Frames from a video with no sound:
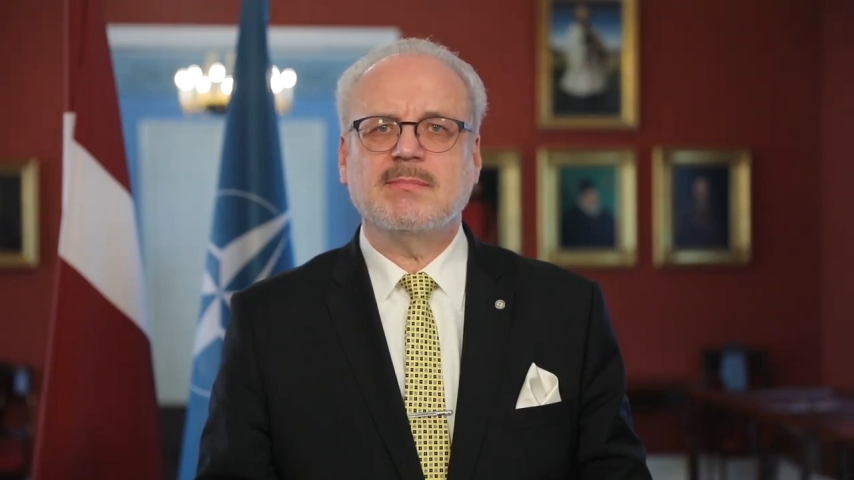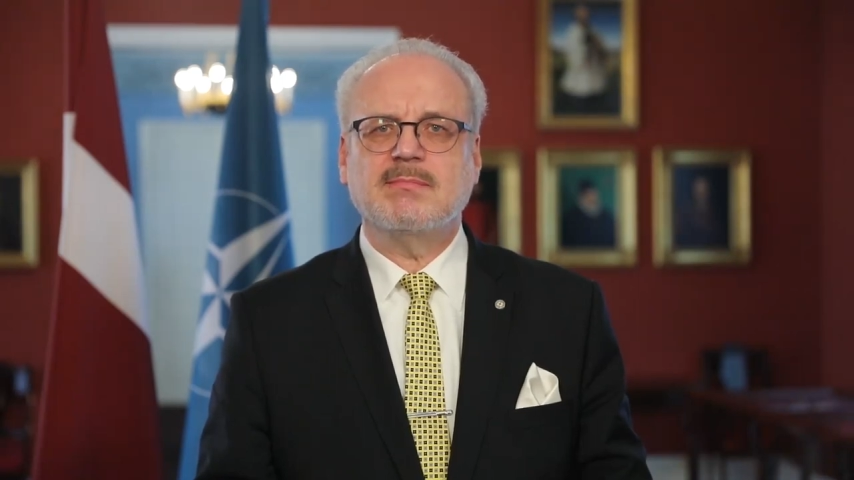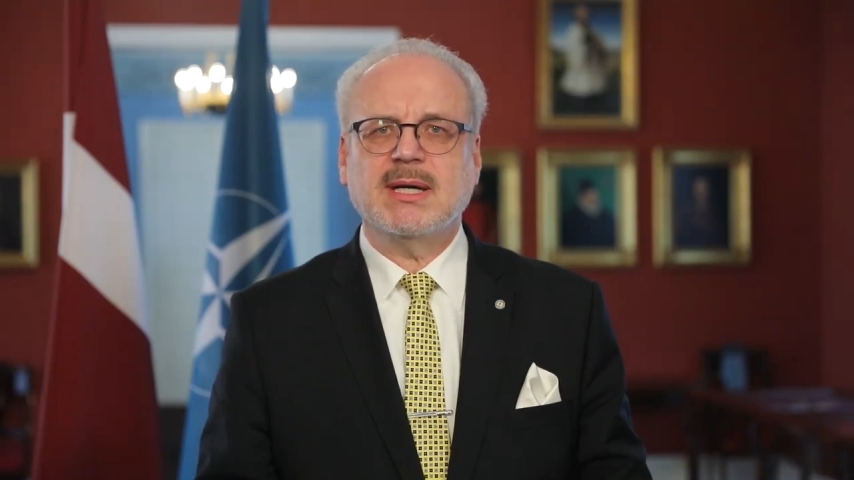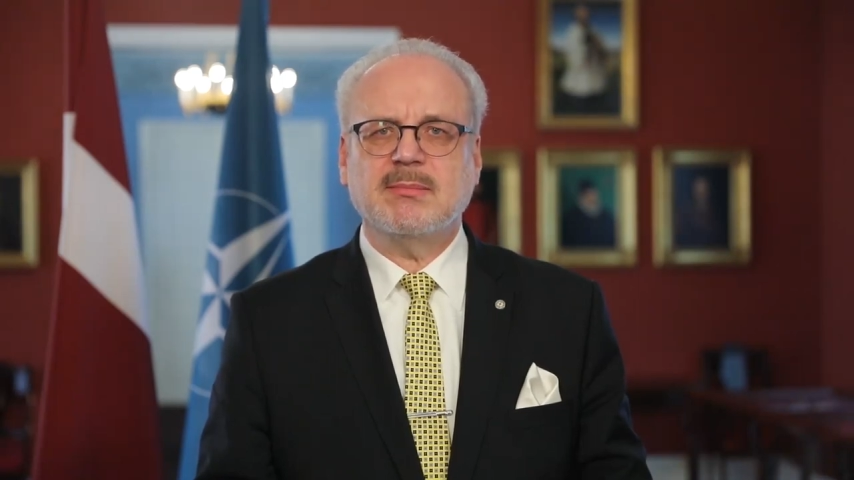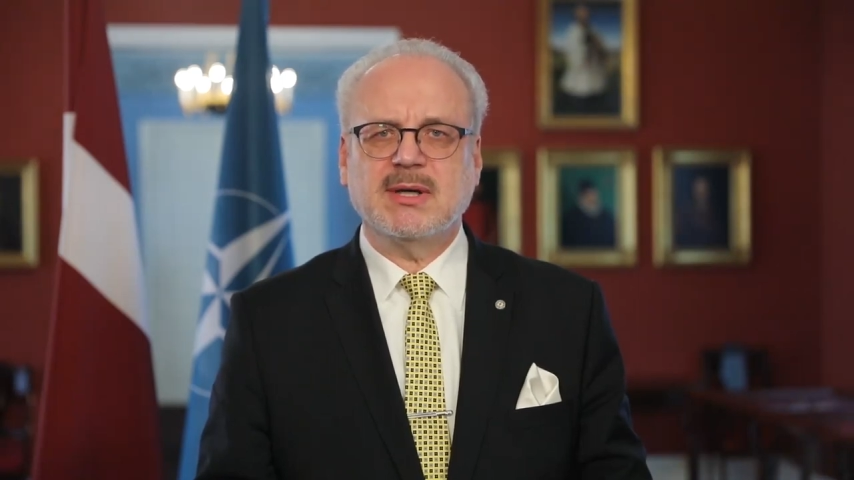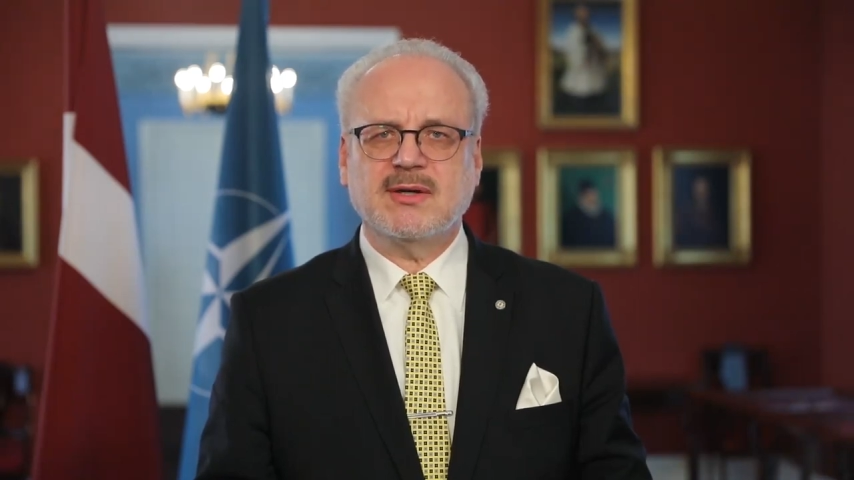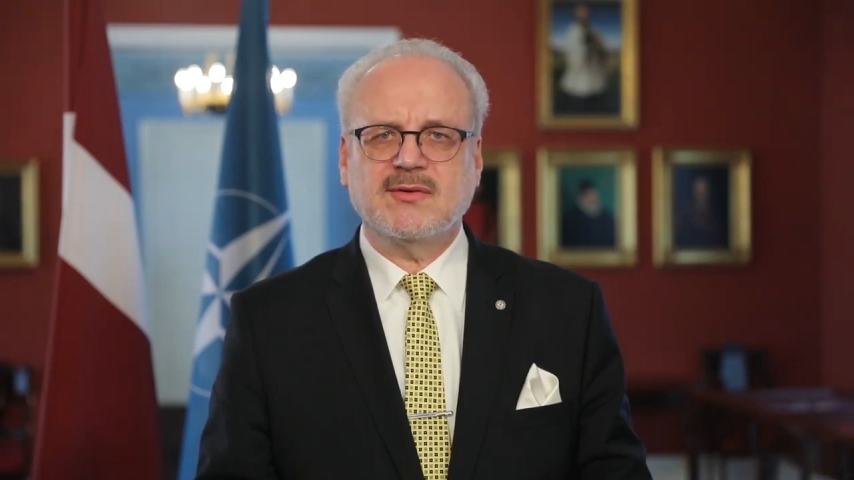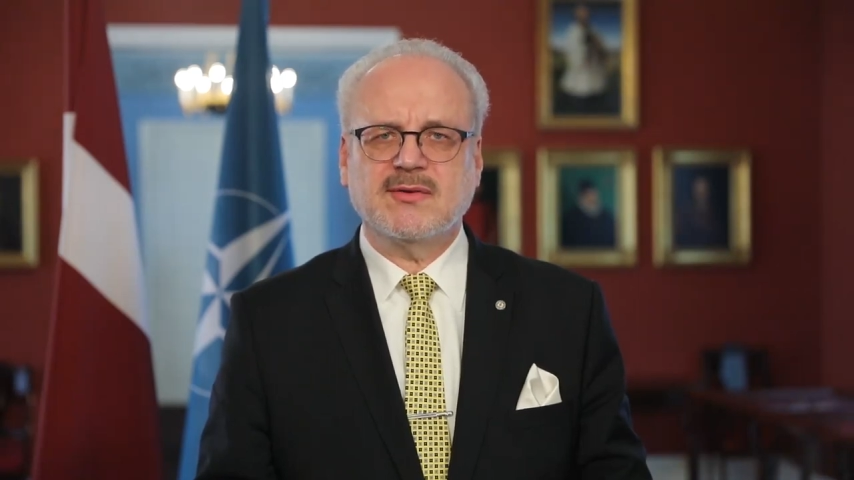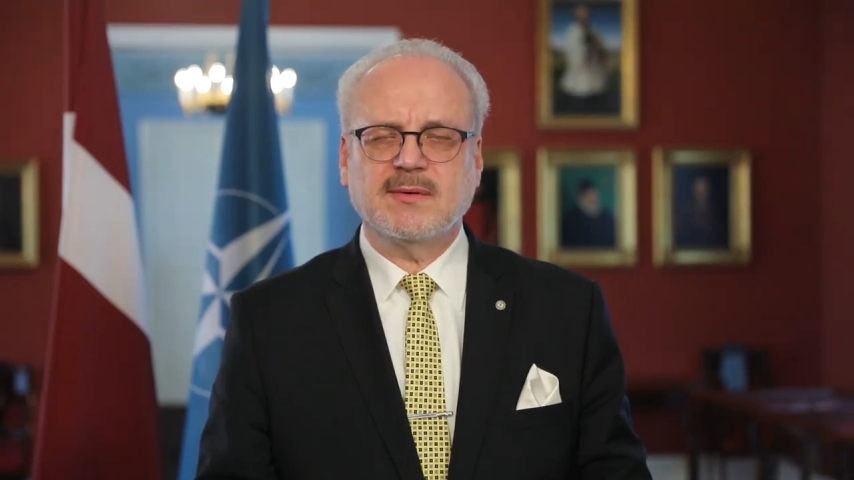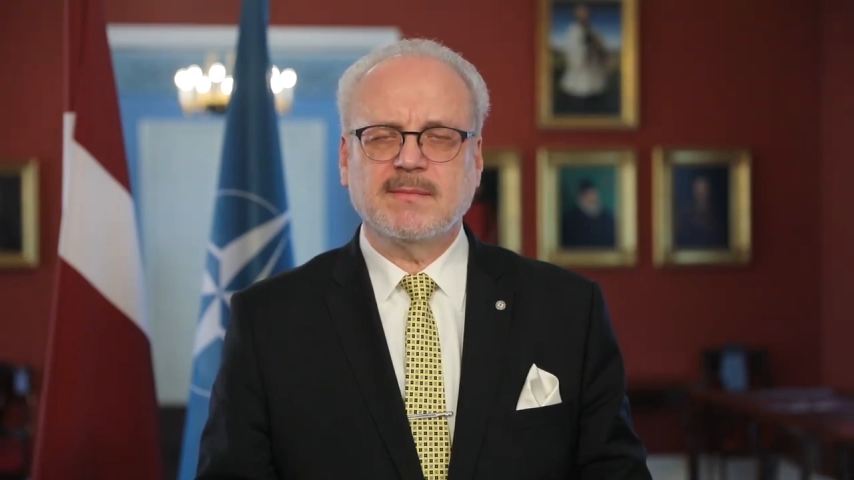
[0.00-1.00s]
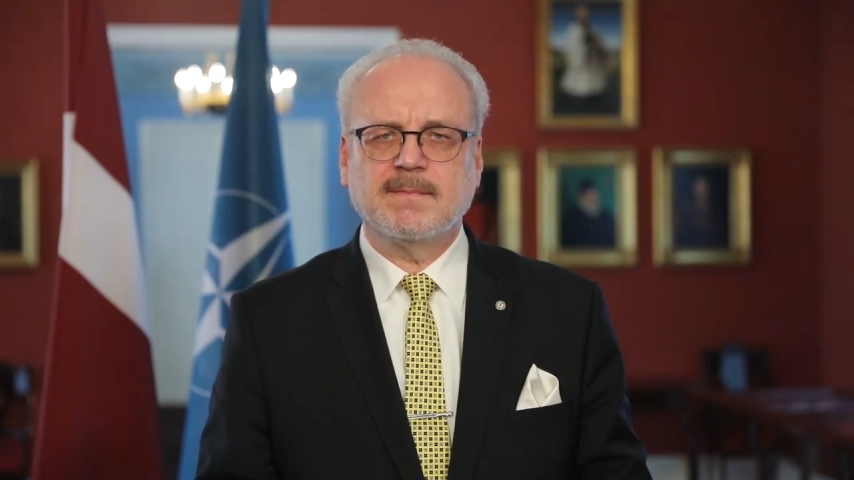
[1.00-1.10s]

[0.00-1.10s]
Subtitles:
members.